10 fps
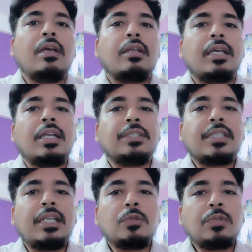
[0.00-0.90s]
There are
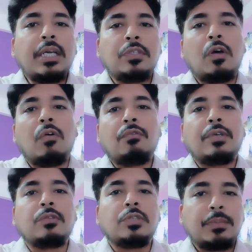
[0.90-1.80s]
basically two types of
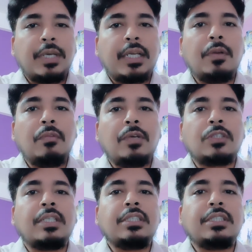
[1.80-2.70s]
twisted pair cable. First
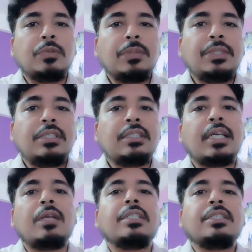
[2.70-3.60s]
one is UTP,
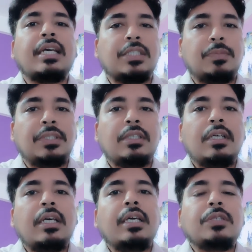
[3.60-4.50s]
second one is STP.
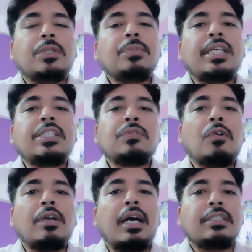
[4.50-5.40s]
UTP stands
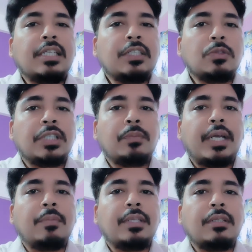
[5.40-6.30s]
for unshielded twisted
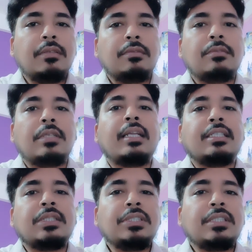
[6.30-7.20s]
pair cable and
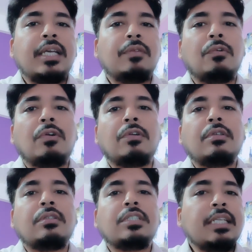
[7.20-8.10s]
STP stands for
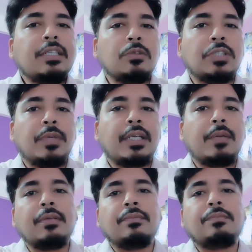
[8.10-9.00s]
shielded twisted pair cable.